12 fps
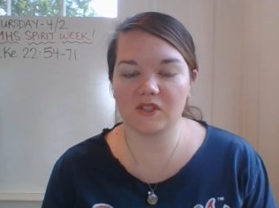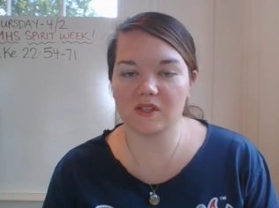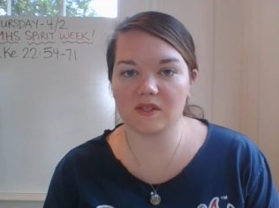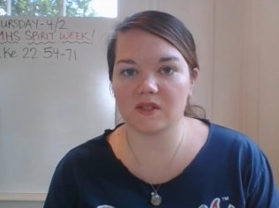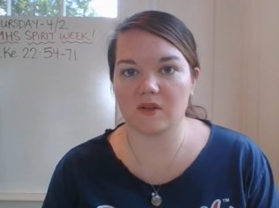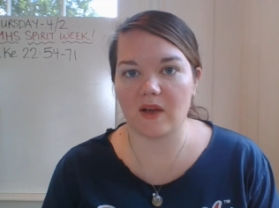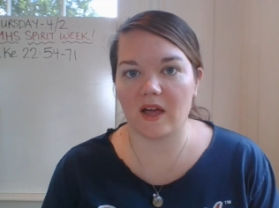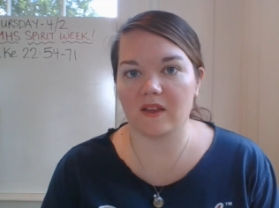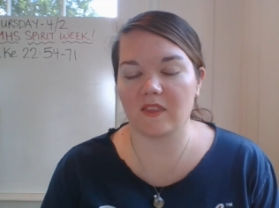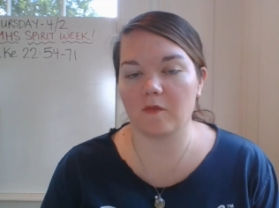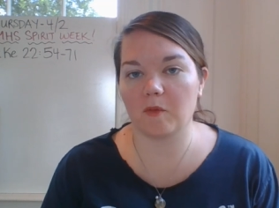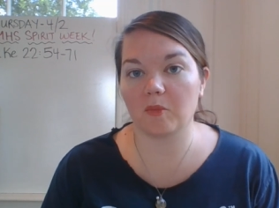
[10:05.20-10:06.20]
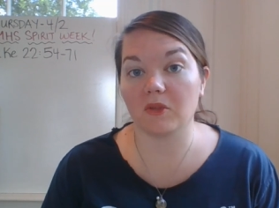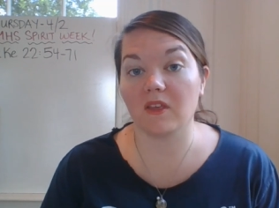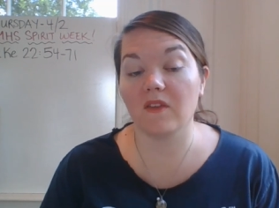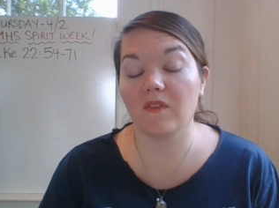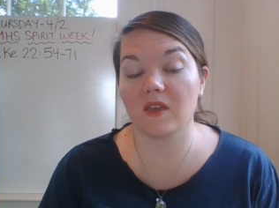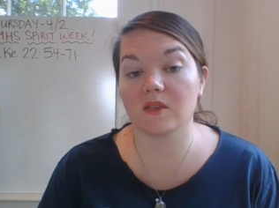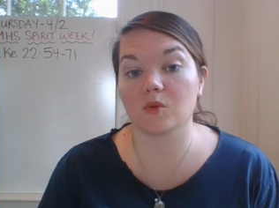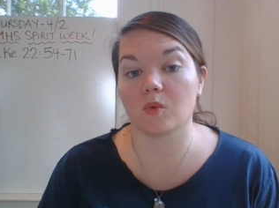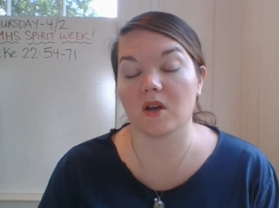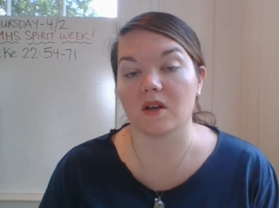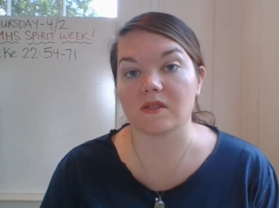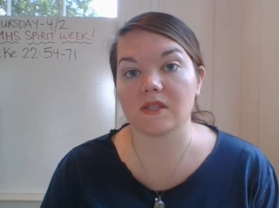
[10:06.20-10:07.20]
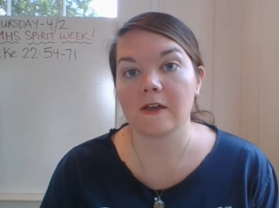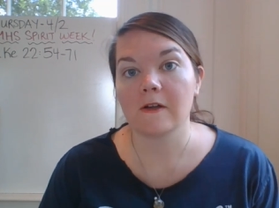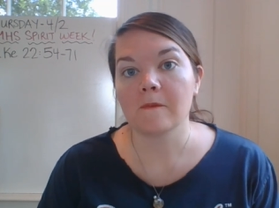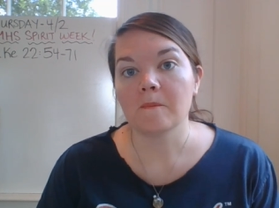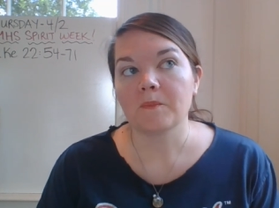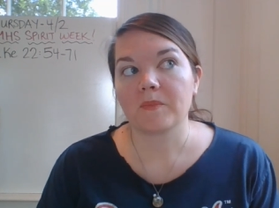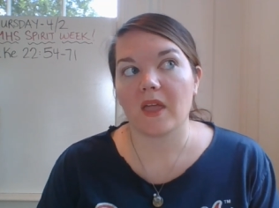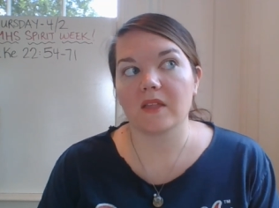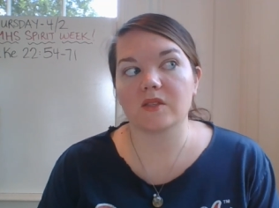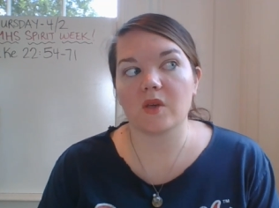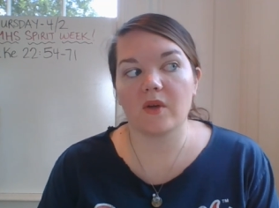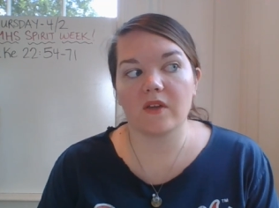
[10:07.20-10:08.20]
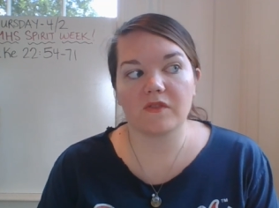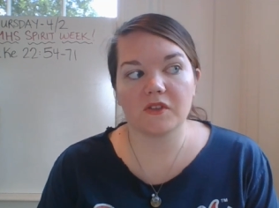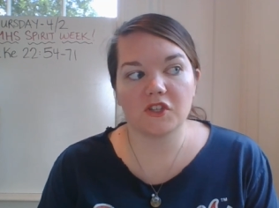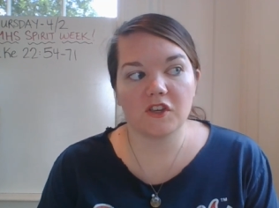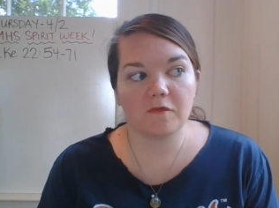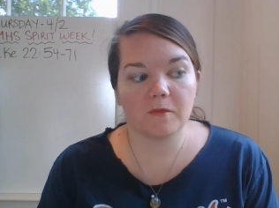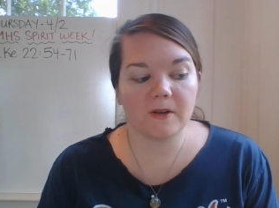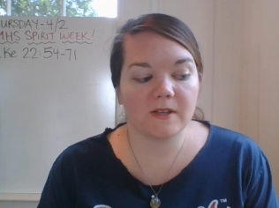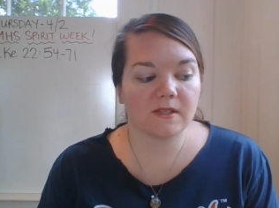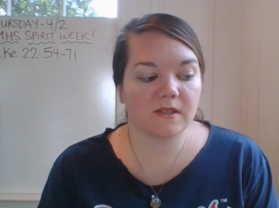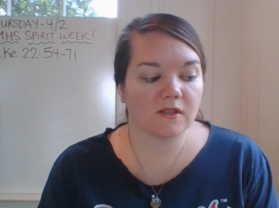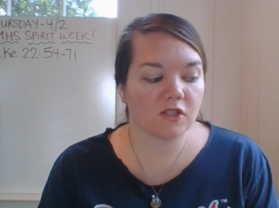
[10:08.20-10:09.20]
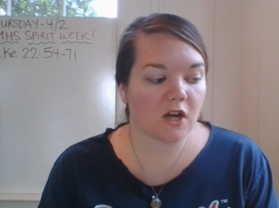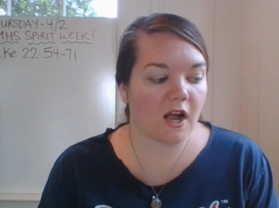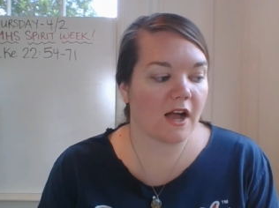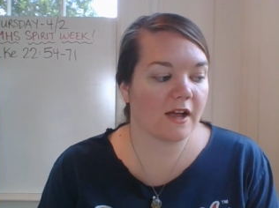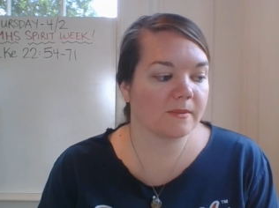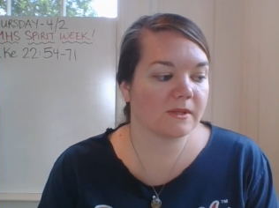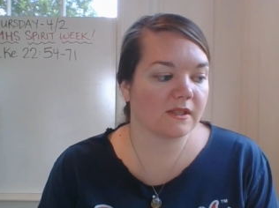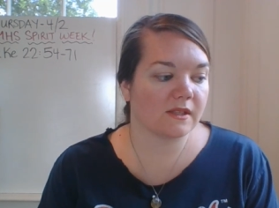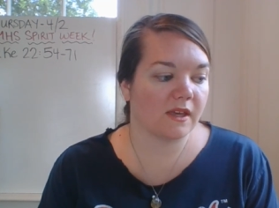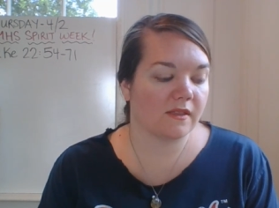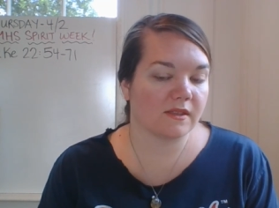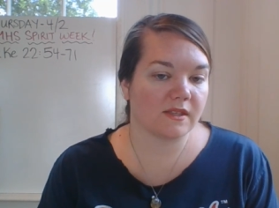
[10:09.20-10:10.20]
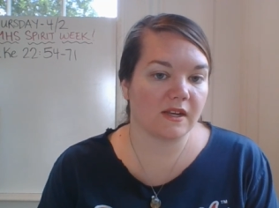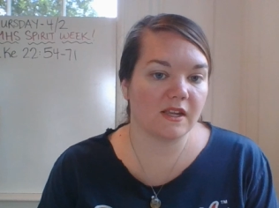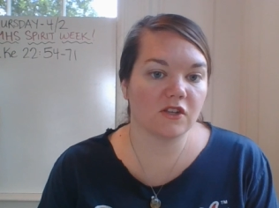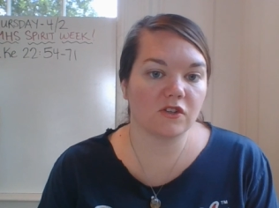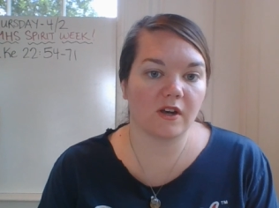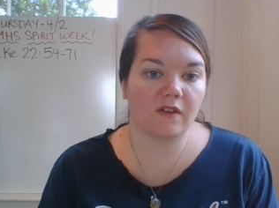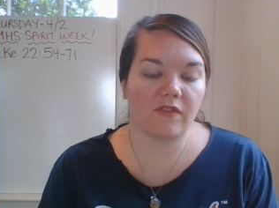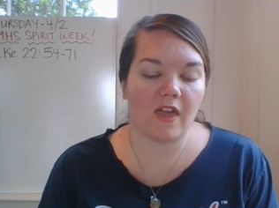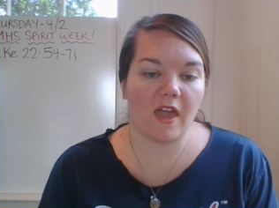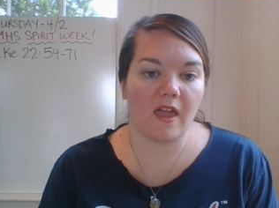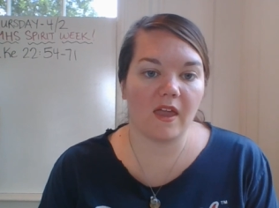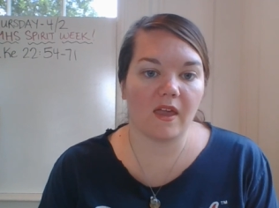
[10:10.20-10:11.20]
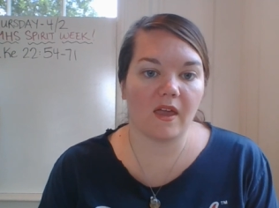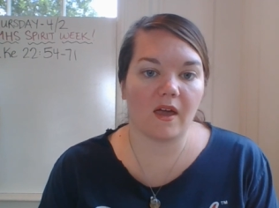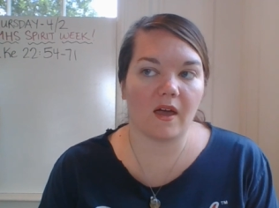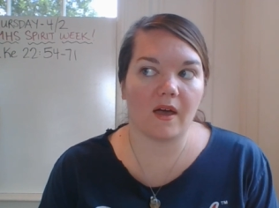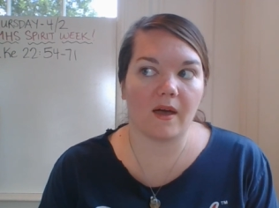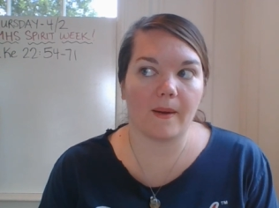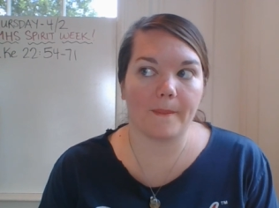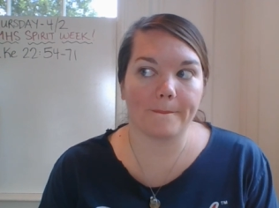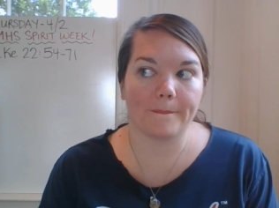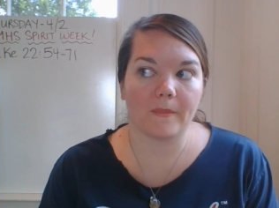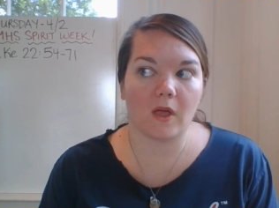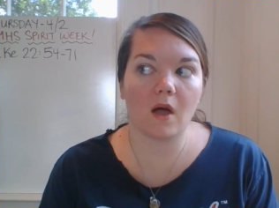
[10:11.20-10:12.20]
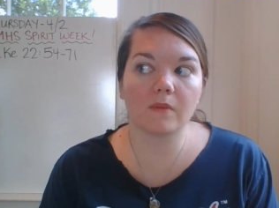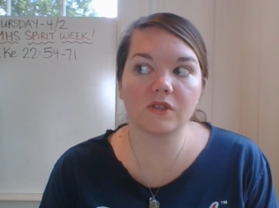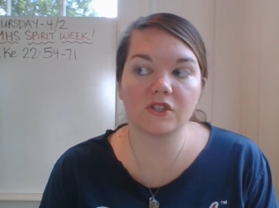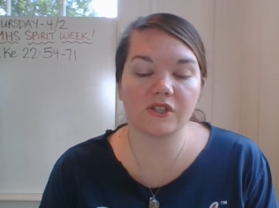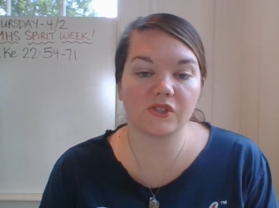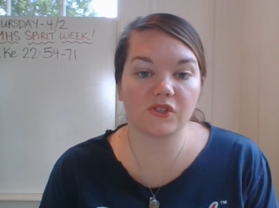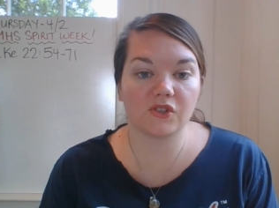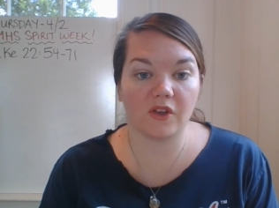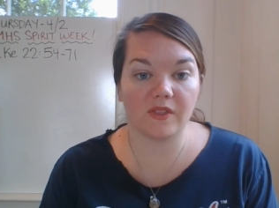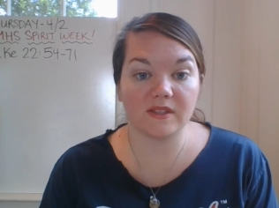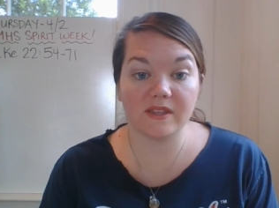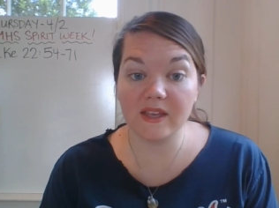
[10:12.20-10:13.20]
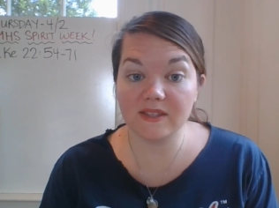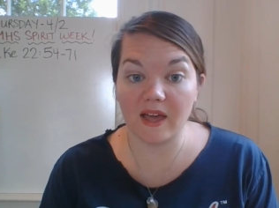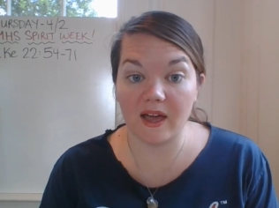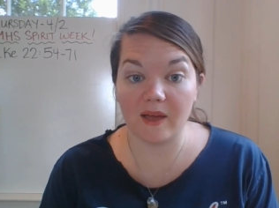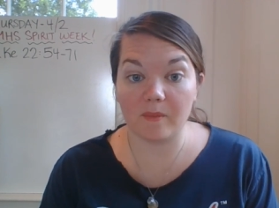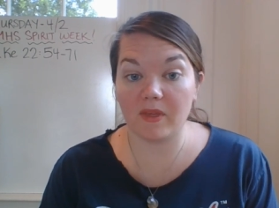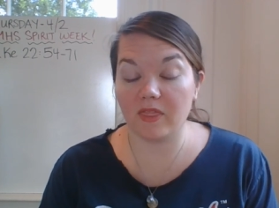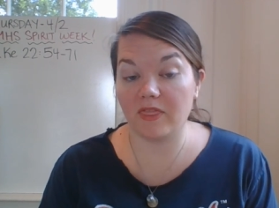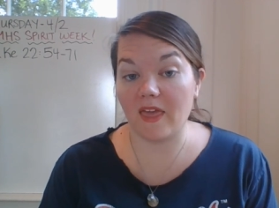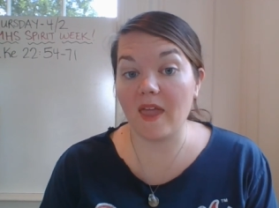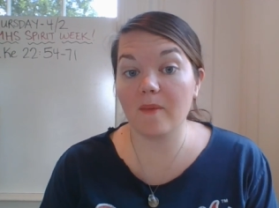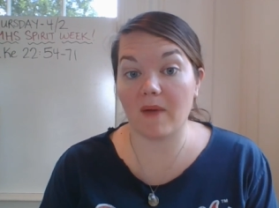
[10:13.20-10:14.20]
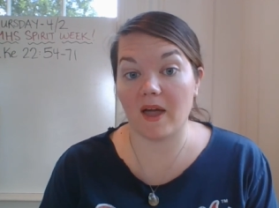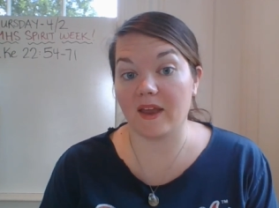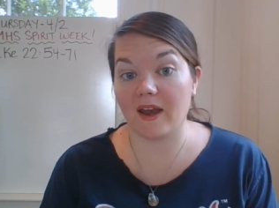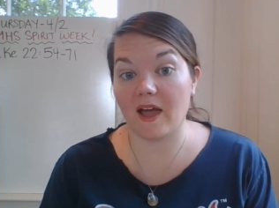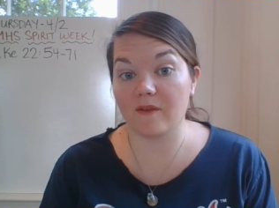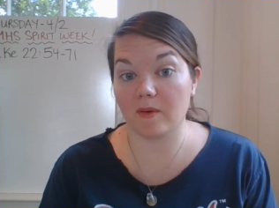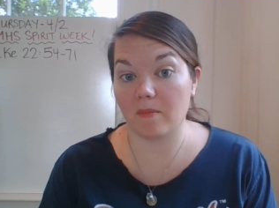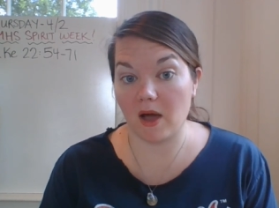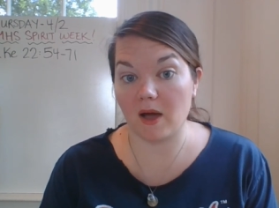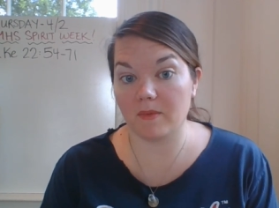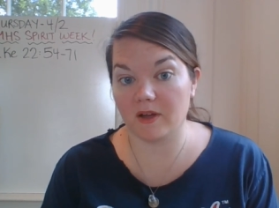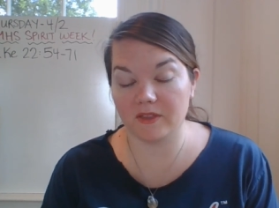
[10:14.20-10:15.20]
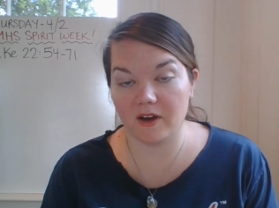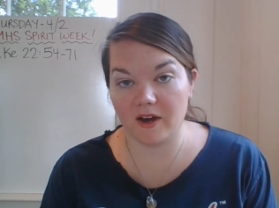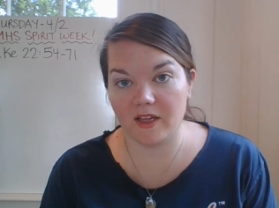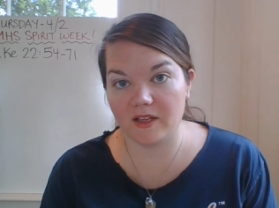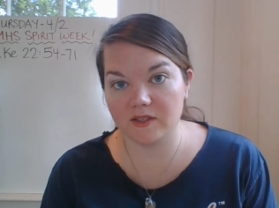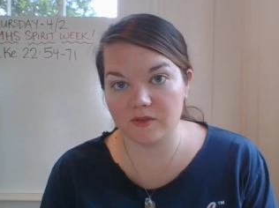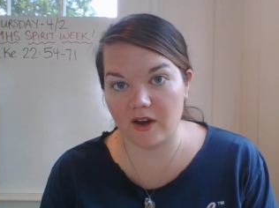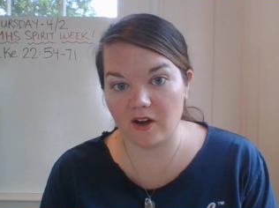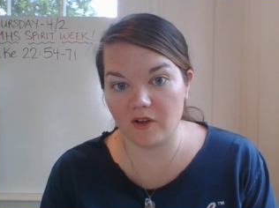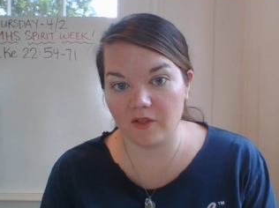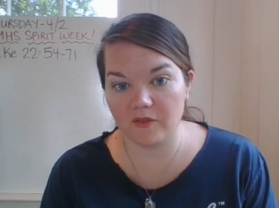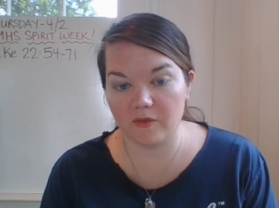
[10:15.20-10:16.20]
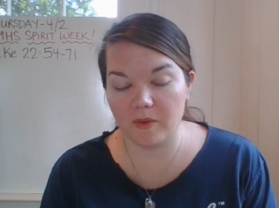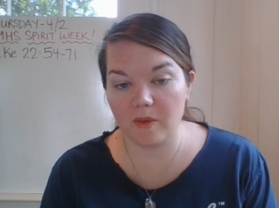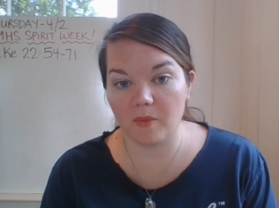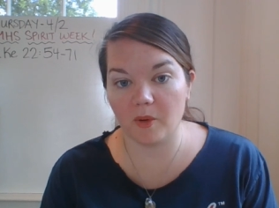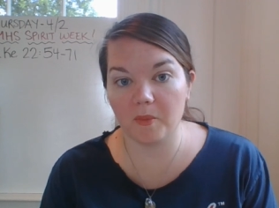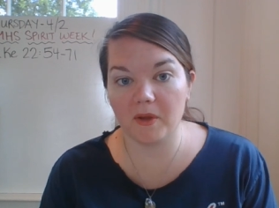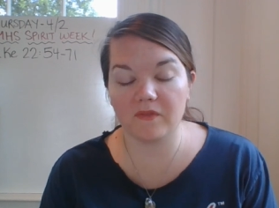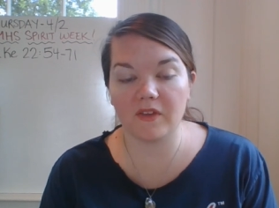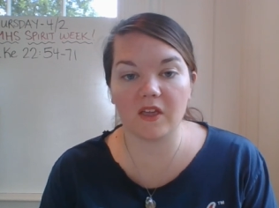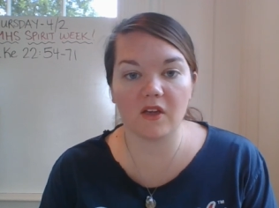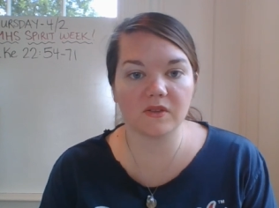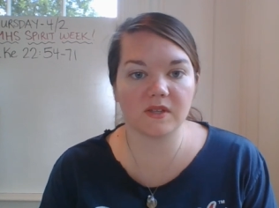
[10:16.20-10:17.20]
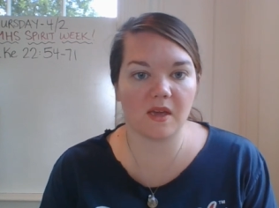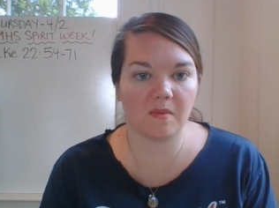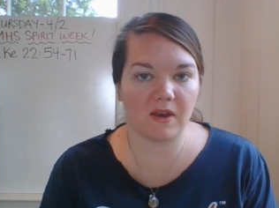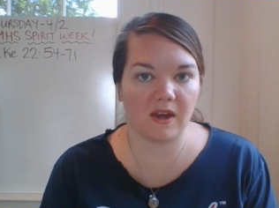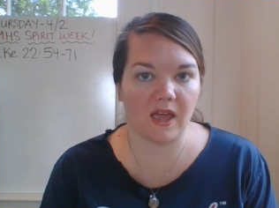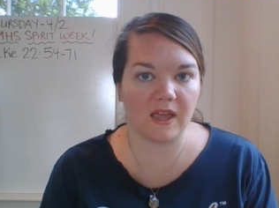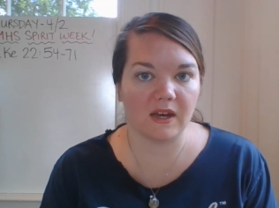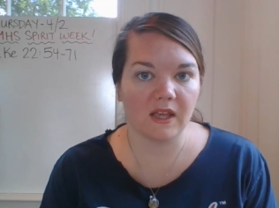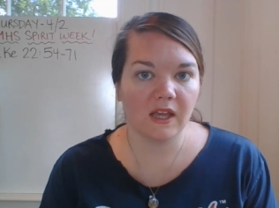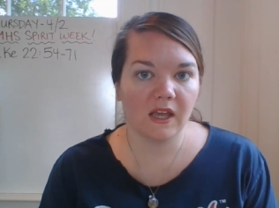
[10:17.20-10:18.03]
Jesus around and they've been believing his words. And so, if the chief priests and the scribes and, and the Sanhedrin, if they um, come to Jesus during the daytime, they might have a mob on their hands, right? All of the people. But if they go to him at night,